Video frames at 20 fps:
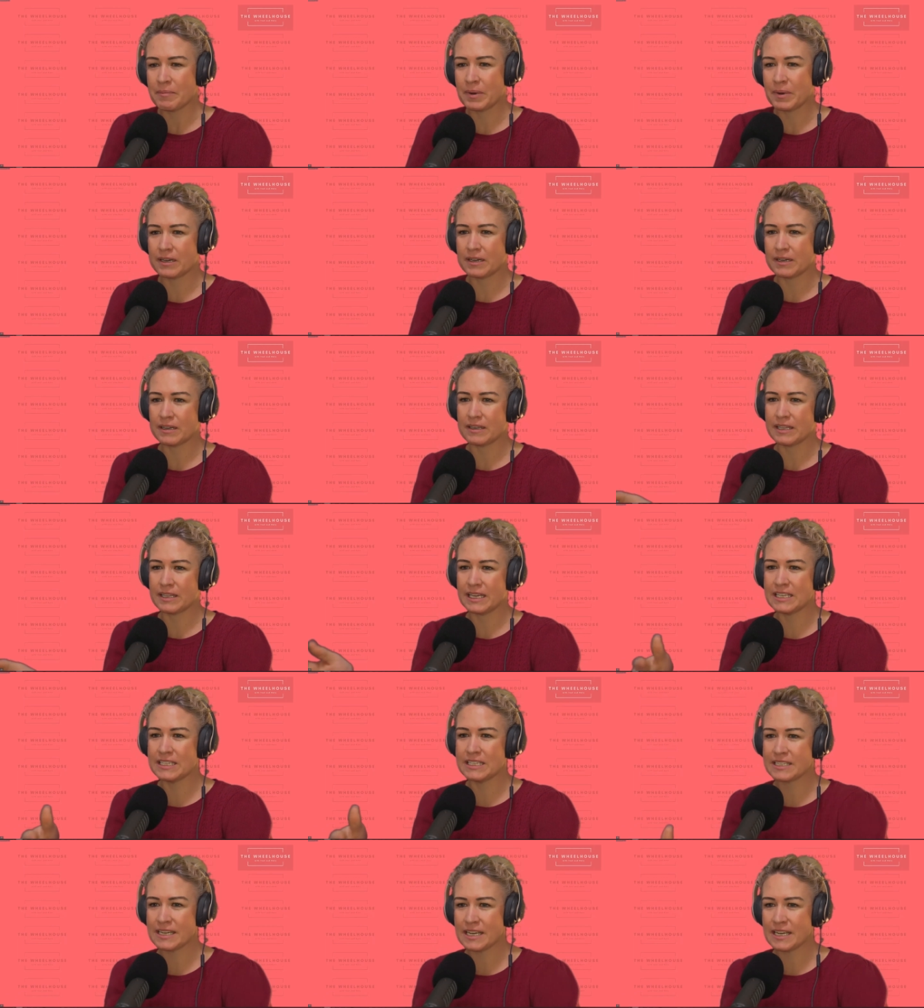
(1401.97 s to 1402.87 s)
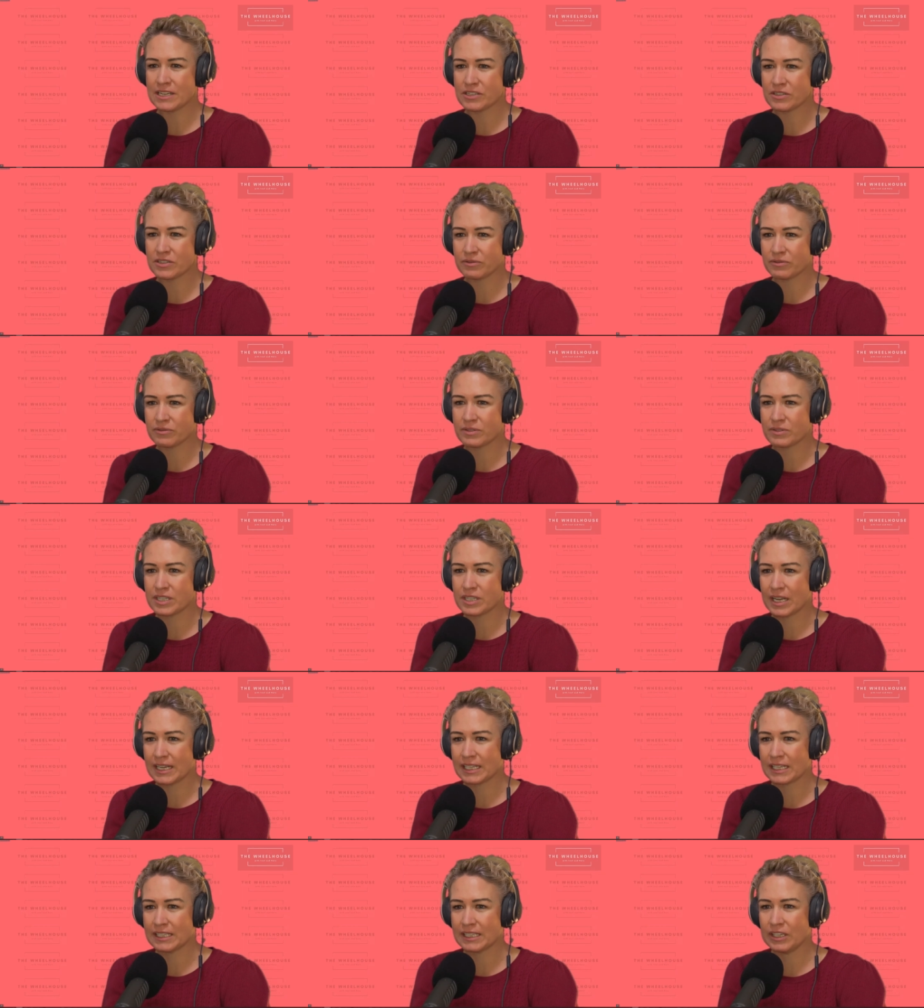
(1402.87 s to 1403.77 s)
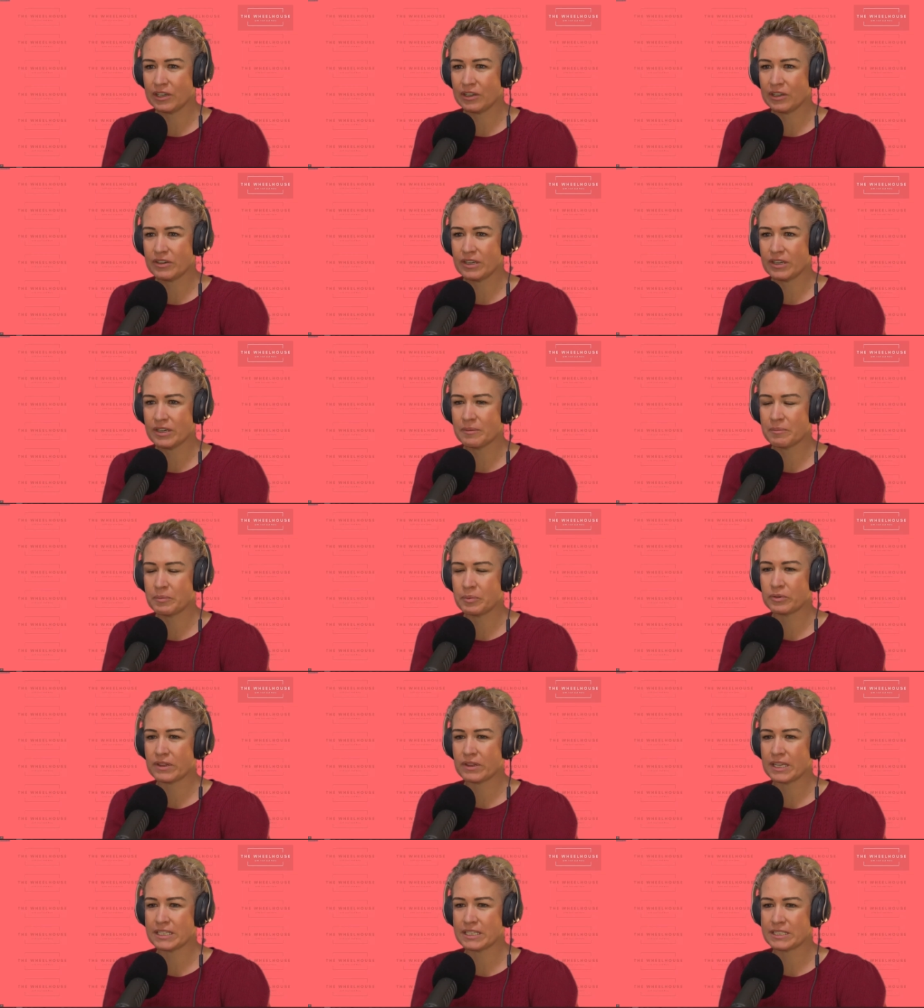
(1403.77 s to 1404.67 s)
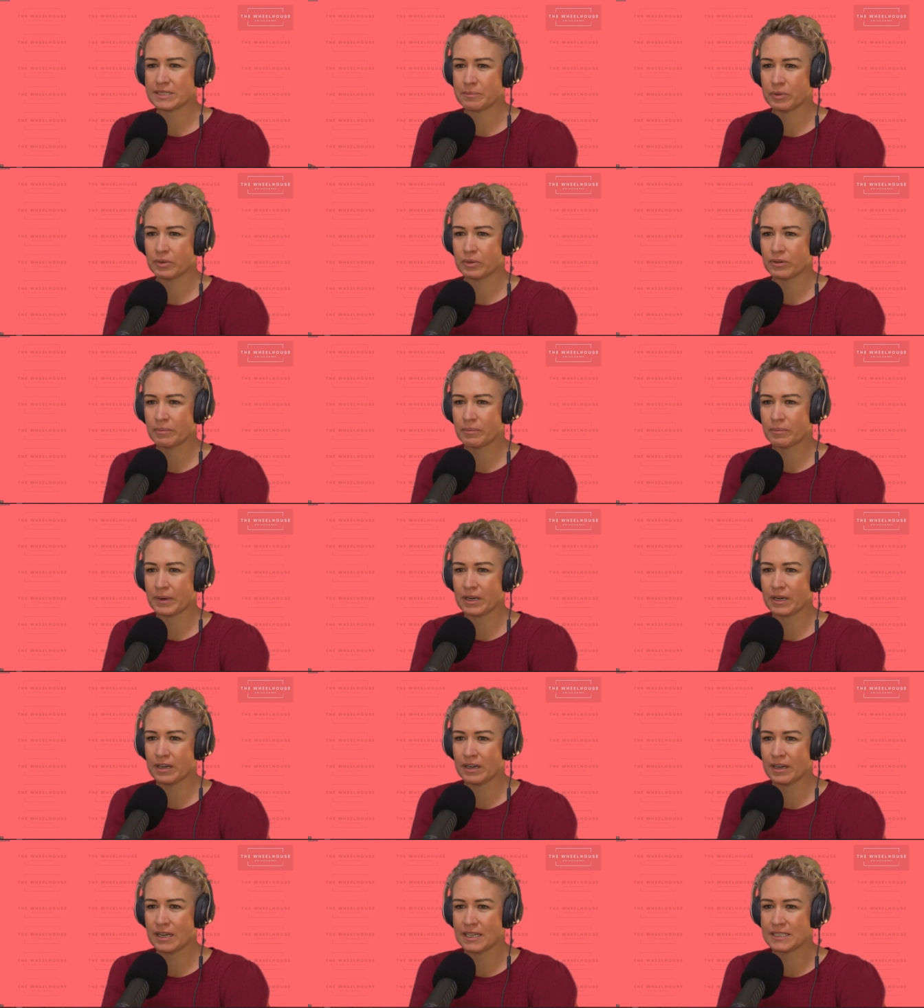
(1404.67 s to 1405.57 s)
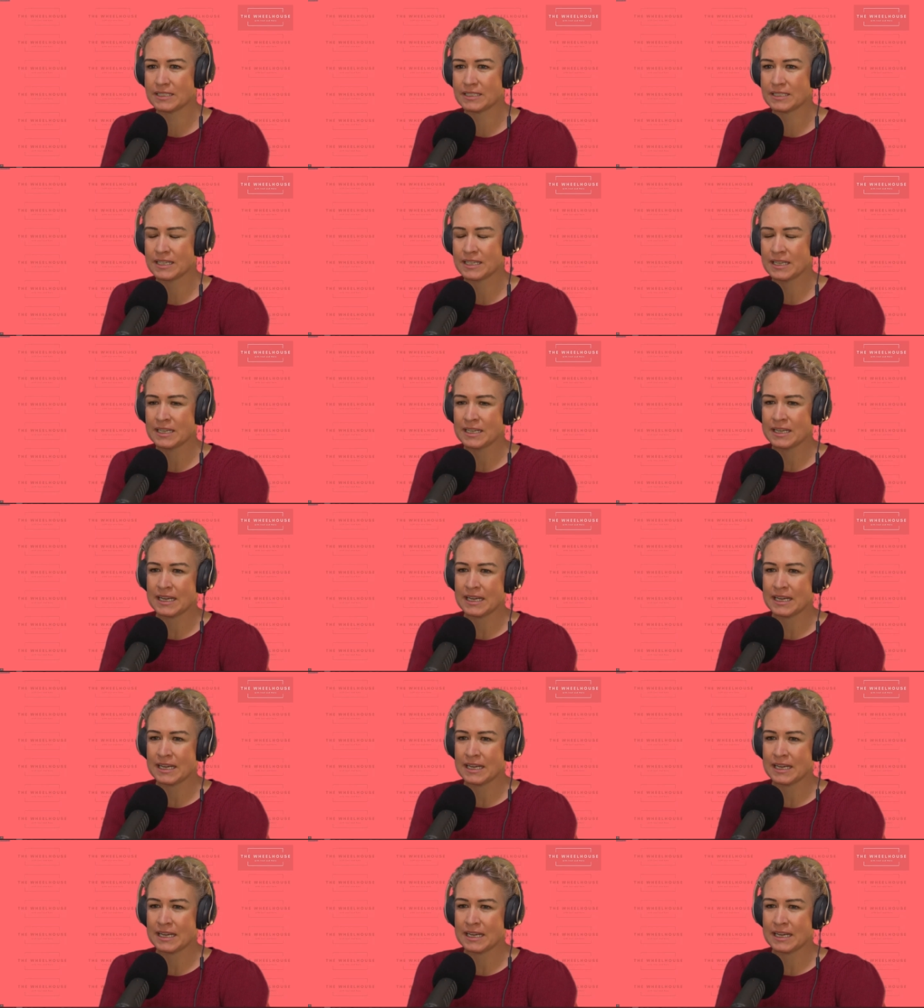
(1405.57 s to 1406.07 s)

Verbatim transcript: but the International Cycling Union put their support behind